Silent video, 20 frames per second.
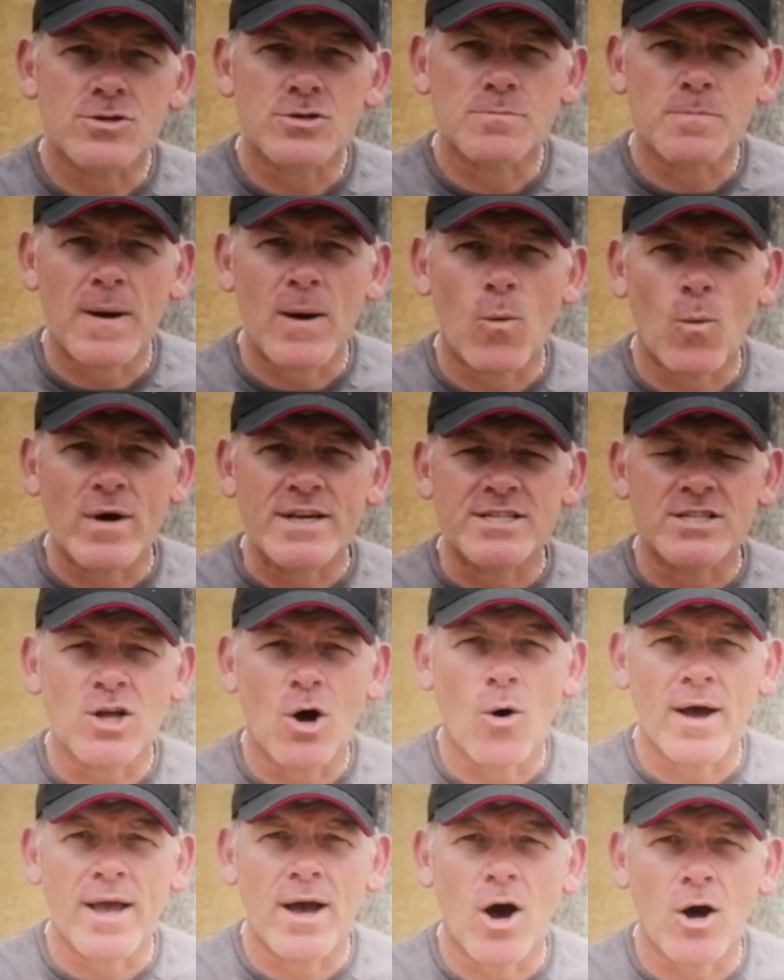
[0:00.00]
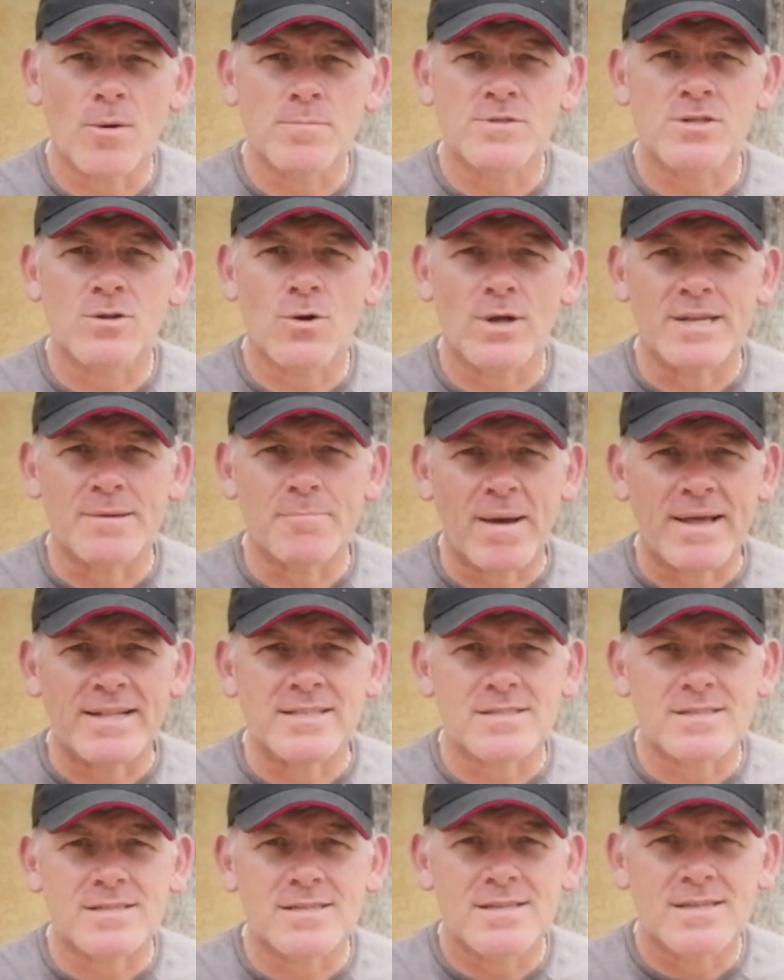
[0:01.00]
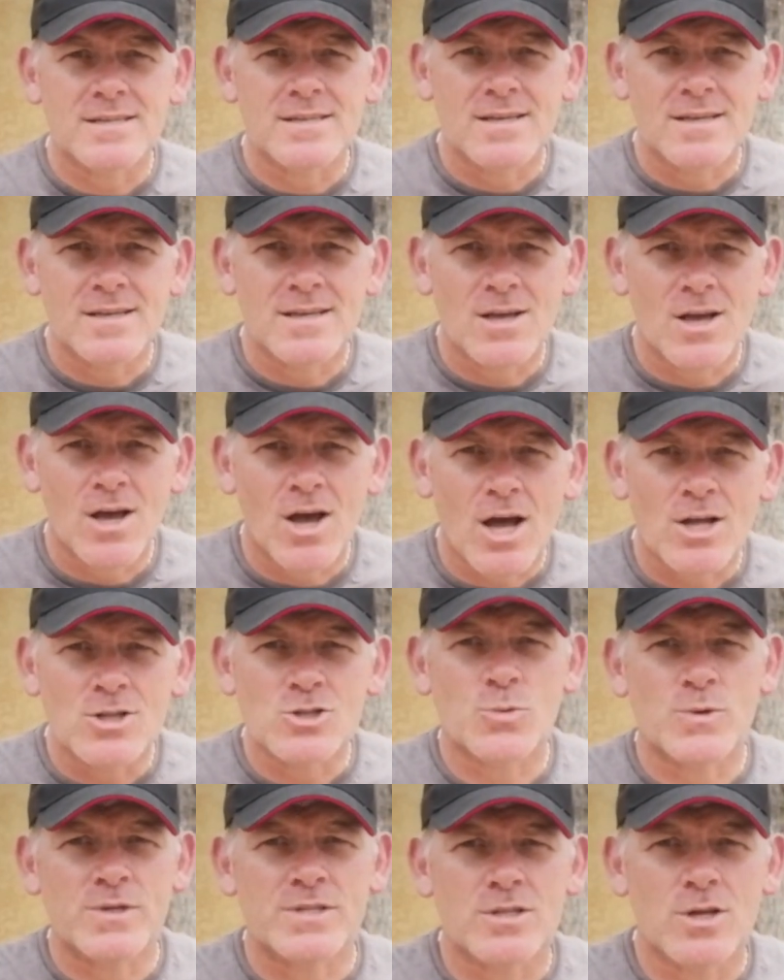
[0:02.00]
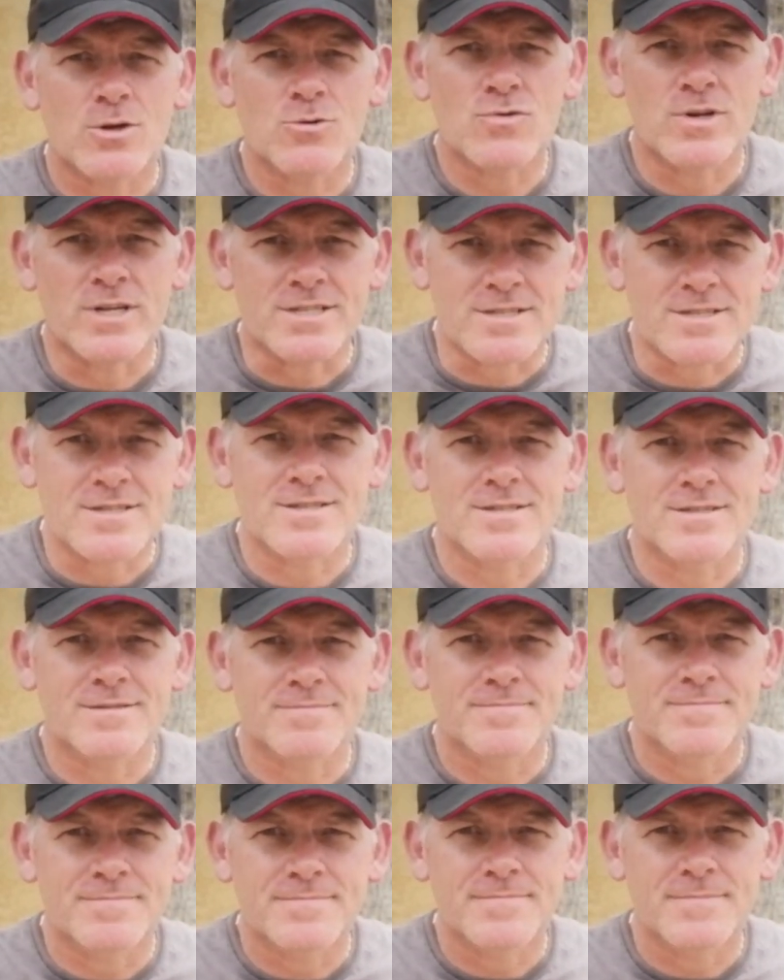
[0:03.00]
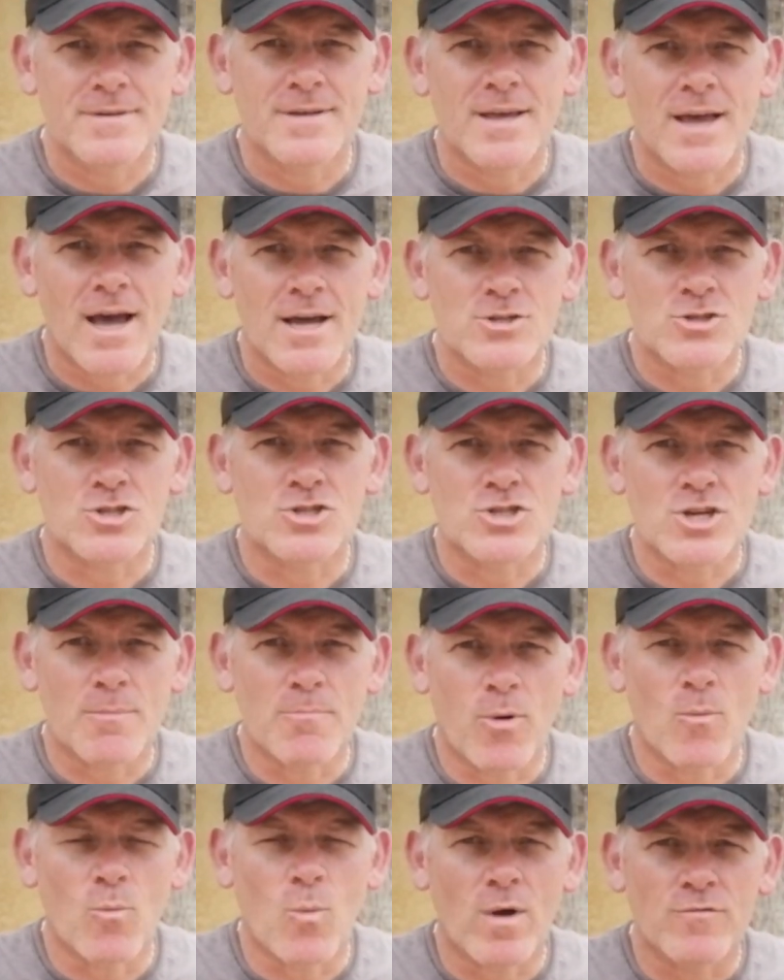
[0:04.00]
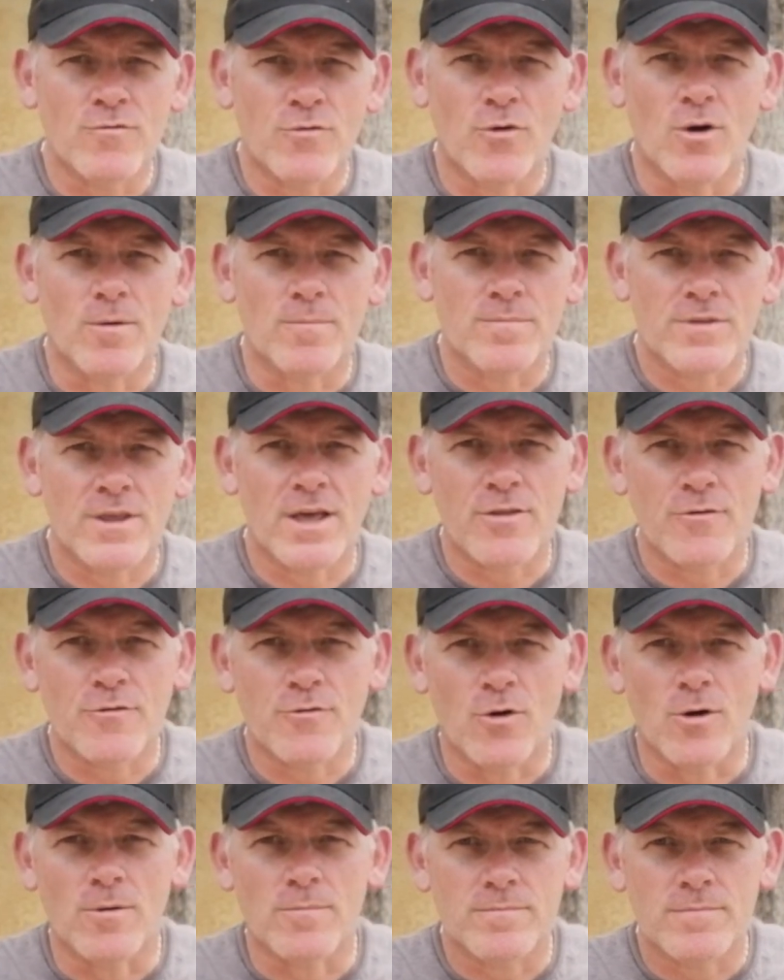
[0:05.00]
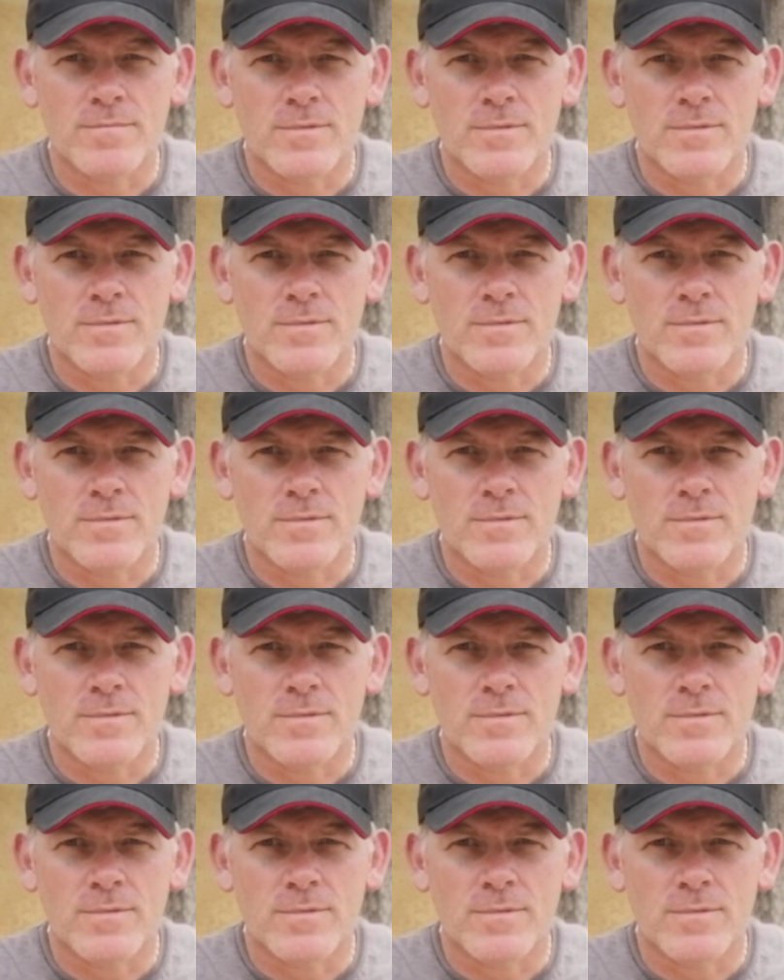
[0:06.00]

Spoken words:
just about waist high, arms slightly bent, and twist those wrists. And just jump on one foot, the other foot.